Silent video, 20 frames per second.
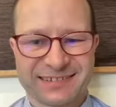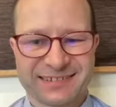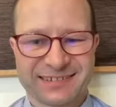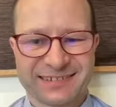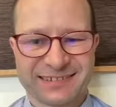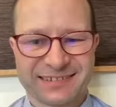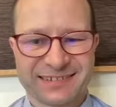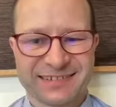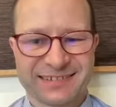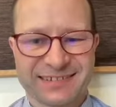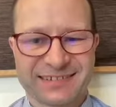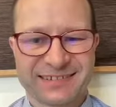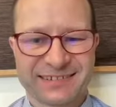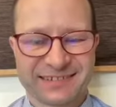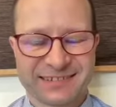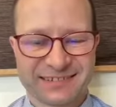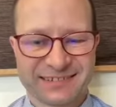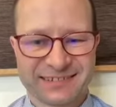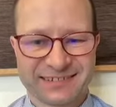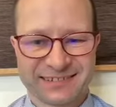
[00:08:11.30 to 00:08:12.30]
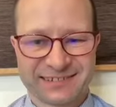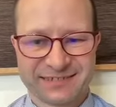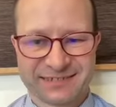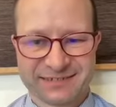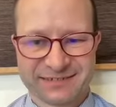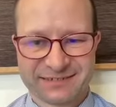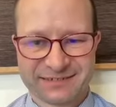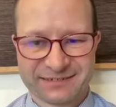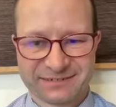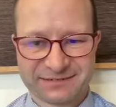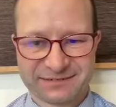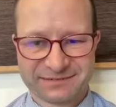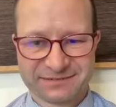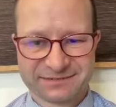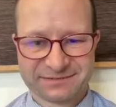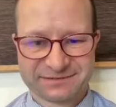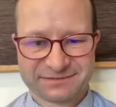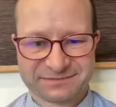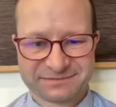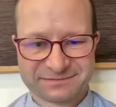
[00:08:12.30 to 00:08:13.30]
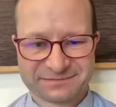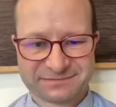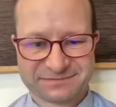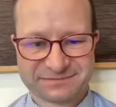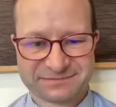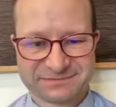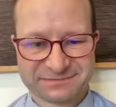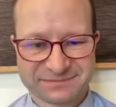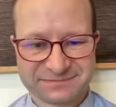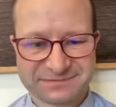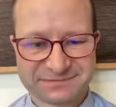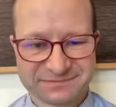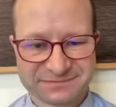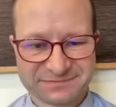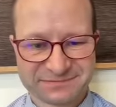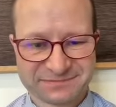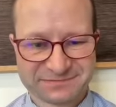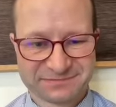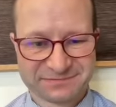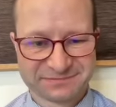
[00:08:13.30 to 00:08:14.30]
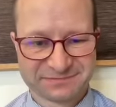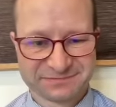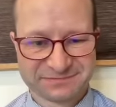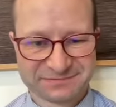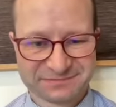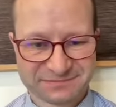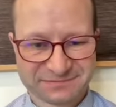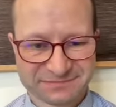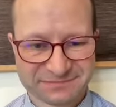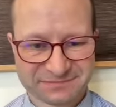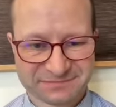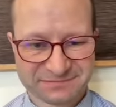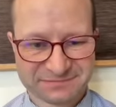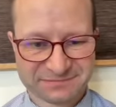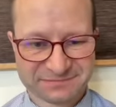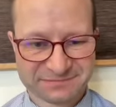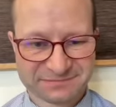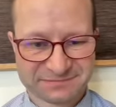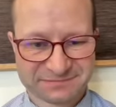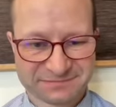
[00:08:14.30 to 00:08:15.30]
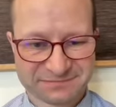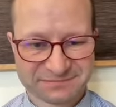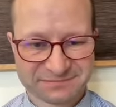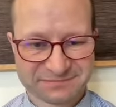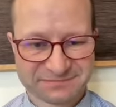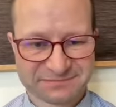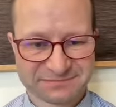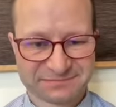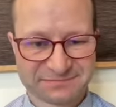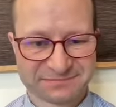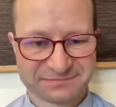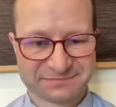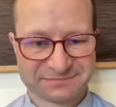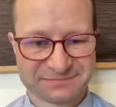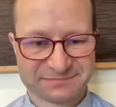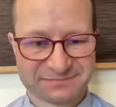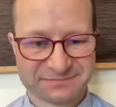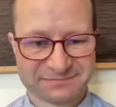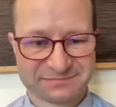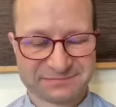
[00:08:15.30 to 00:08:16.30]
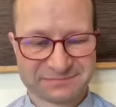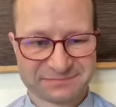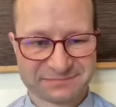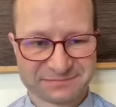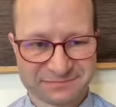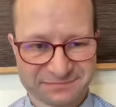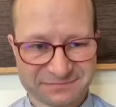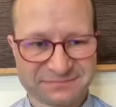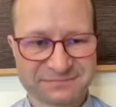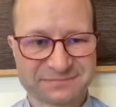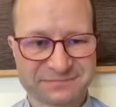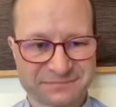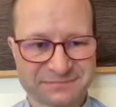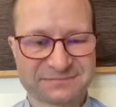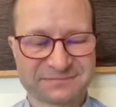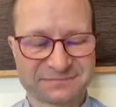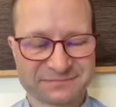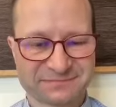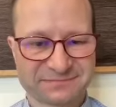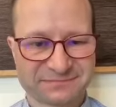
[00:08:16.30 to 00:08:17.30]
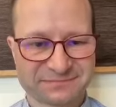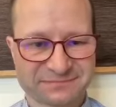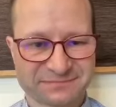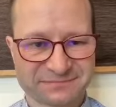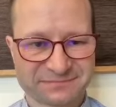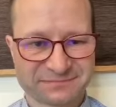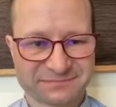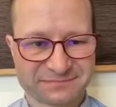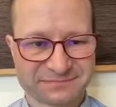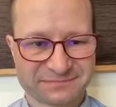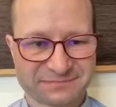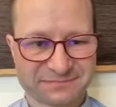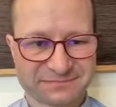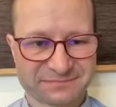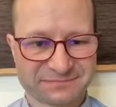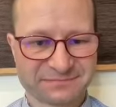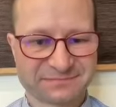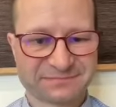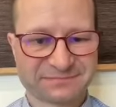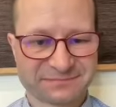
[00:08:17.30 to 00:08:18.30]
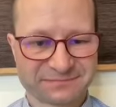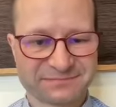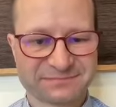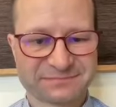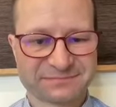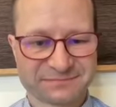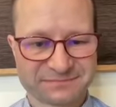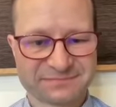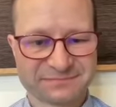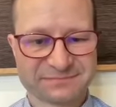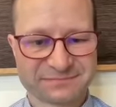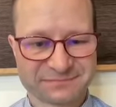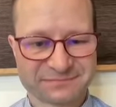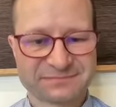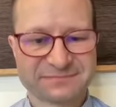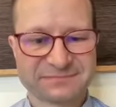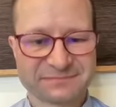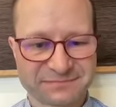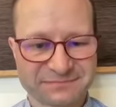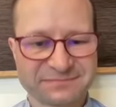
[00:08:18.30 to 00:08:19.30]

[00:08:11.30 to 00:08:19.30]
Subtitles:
[no speech]